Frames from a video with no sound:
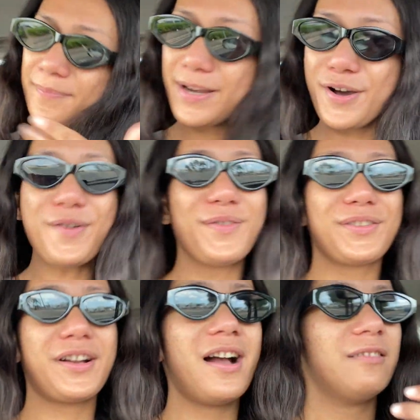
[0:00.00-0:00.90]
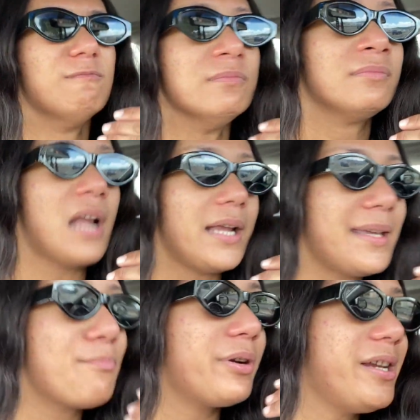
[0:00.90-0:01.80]
nose. Go. I can
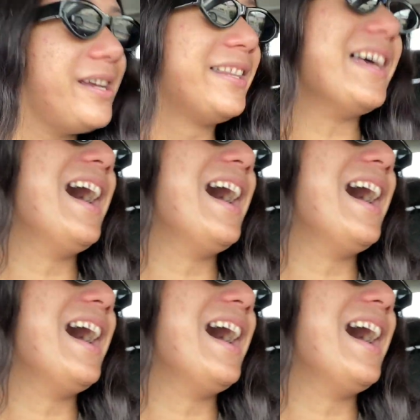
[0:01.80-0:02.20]
breathe.